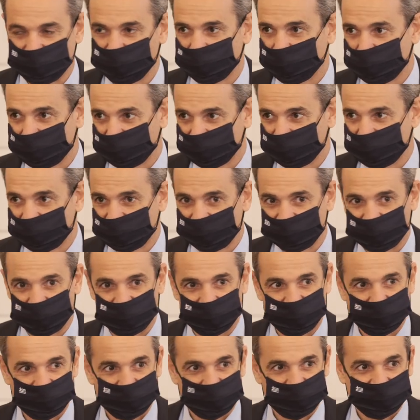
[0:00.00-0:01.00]
was
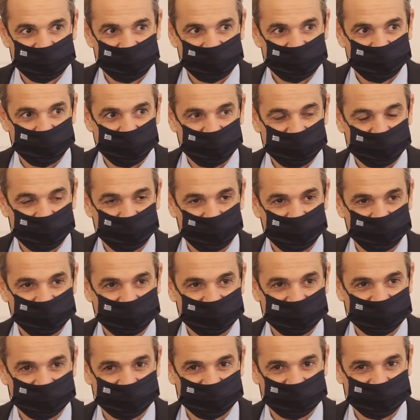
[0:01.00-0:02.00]
done
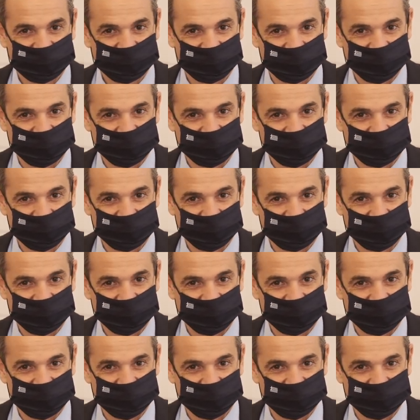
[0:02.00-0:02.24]
previously.